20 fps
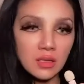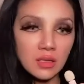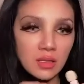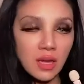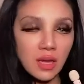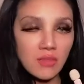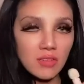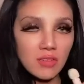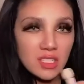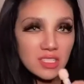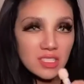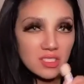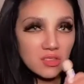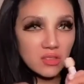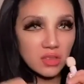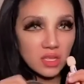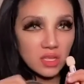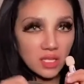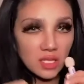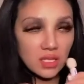every little
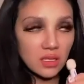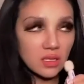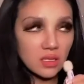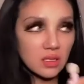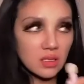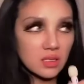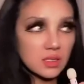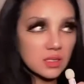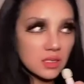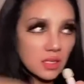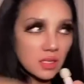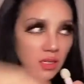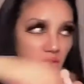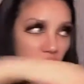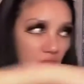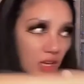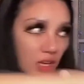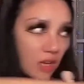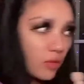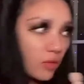thing inside of
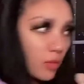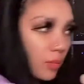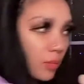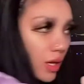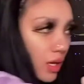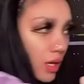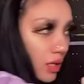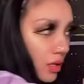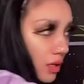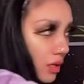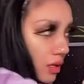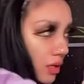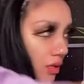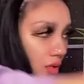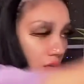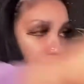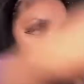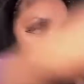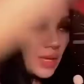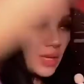a heavy bag
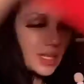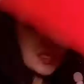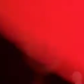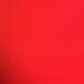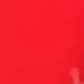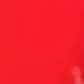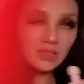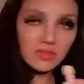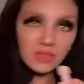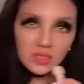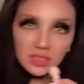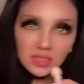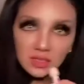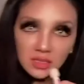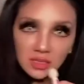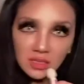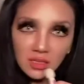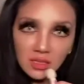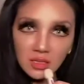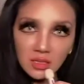makes a
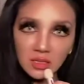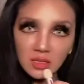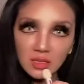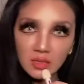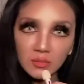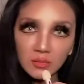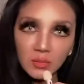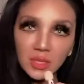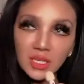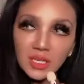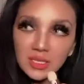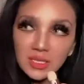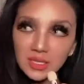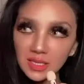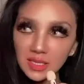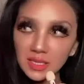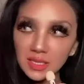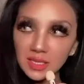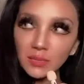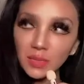difference. Because it
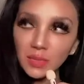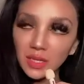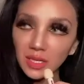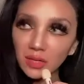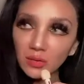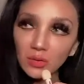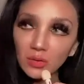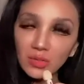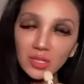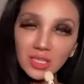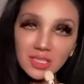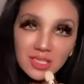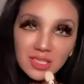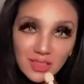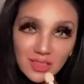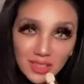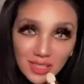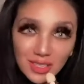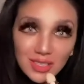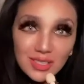is a big organizer,
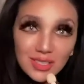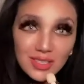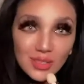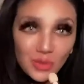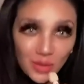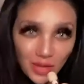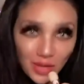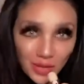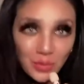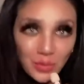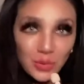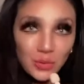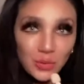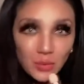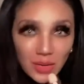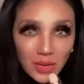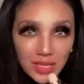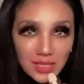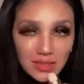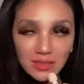there is quite a bit of
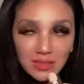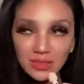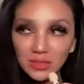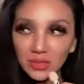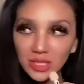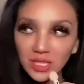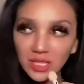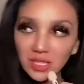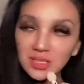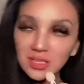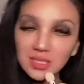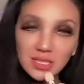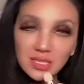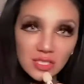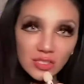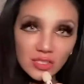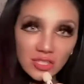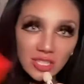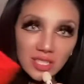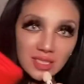weight to it,
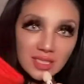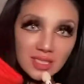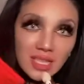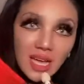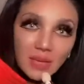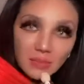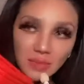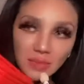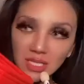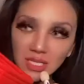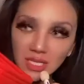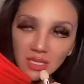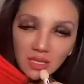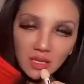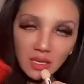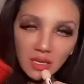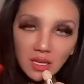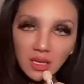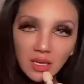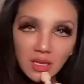considering it's empty.
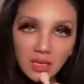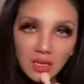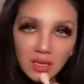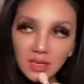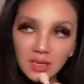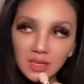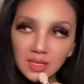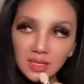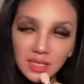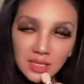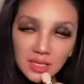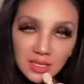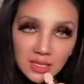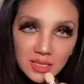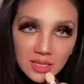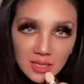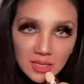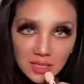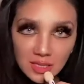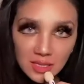And
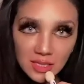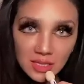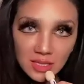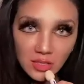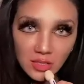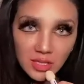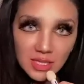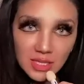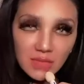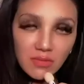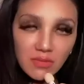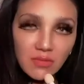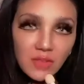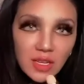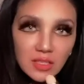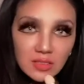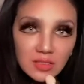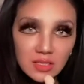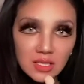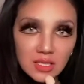considering it's
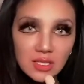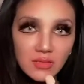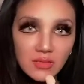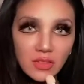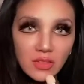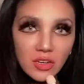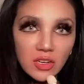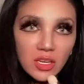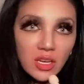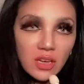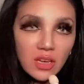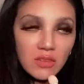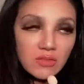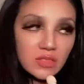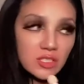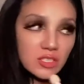felt, it's a very heavy